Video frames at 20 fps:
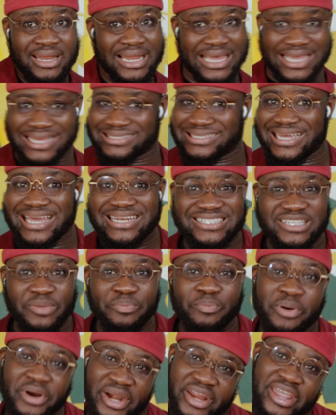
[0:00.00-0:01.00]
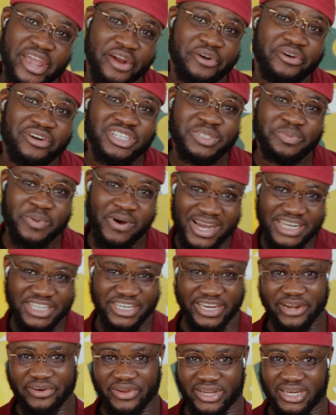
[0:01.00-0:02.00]
Like I said, it's a precarious power
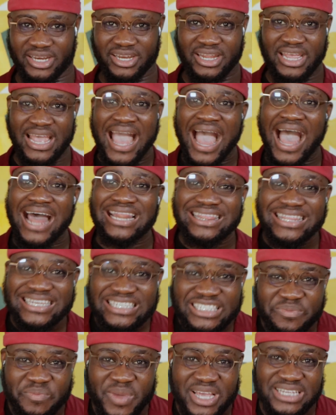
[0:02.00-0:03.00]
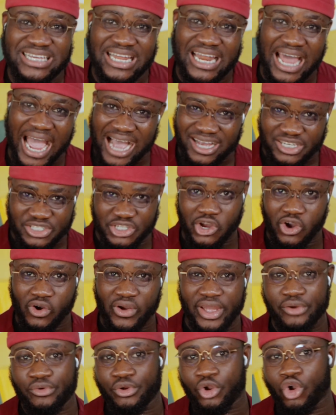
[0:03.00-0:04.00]
sharing, and this makes
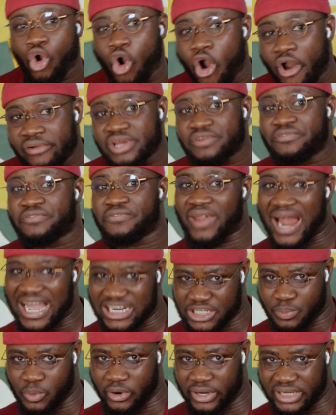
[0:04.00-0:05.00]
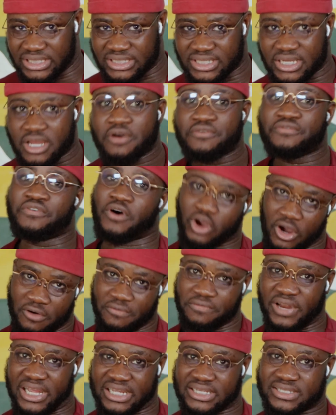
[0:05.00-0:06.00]
Al-Aqsa a recurring flashpoint for
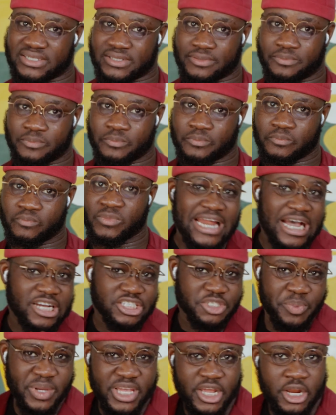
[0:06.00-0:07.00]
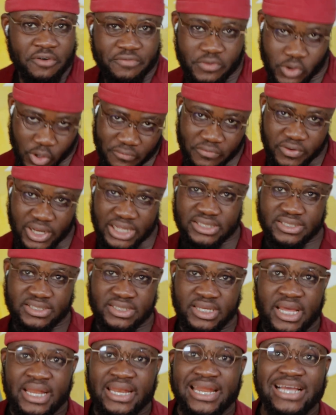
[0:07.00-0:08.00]
conflict. Now, speaking of
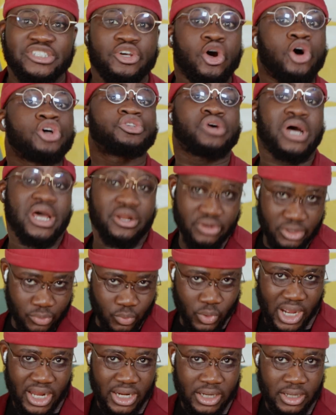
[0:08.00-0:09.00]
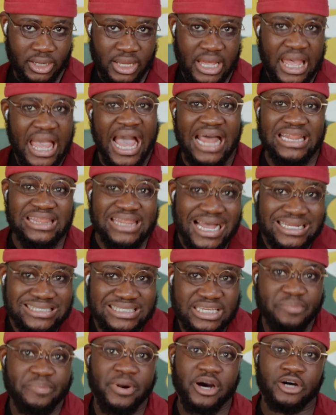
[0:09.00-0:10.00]
conflict, there's also another one, and
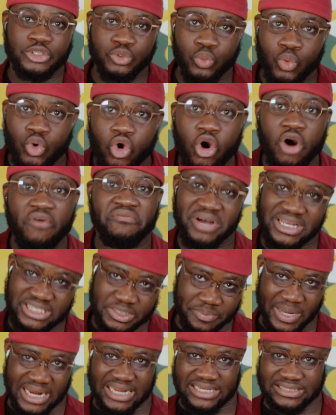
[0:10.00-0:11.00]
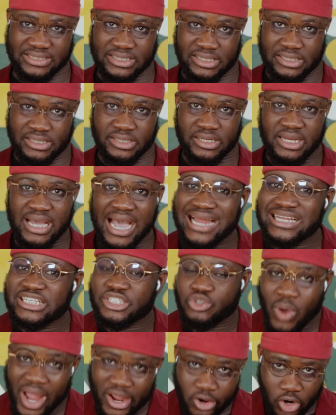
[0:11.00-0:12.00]
that's about who governs Palestine. And
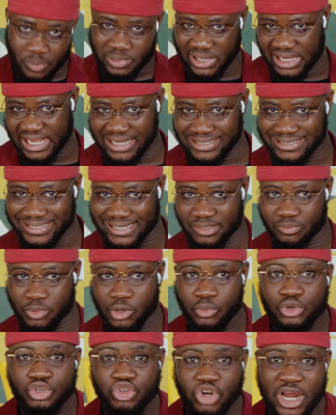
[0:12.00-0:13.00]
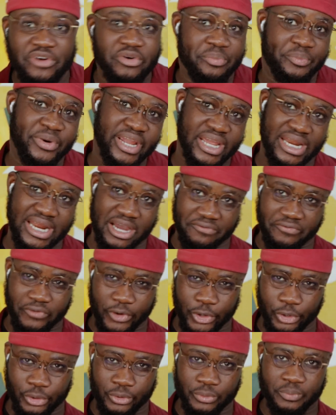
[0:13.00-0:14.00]
it's quite complicated, but we'll try to break it down
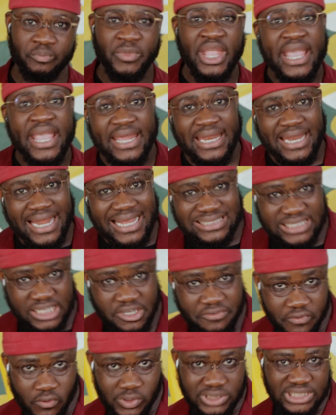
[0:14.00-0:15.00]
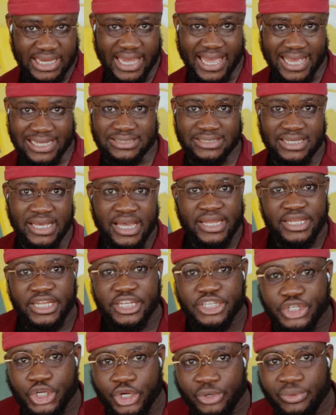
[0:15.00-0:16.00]
for you. In 1948,
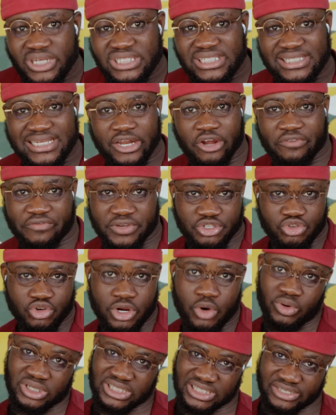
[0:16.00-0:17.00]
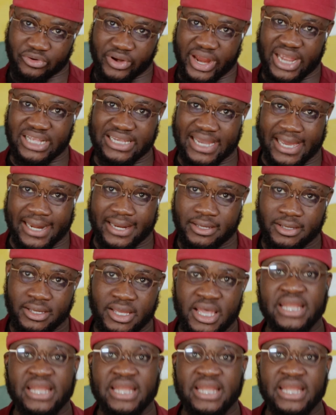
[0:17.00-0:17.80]
the Jewish state of Israel was created.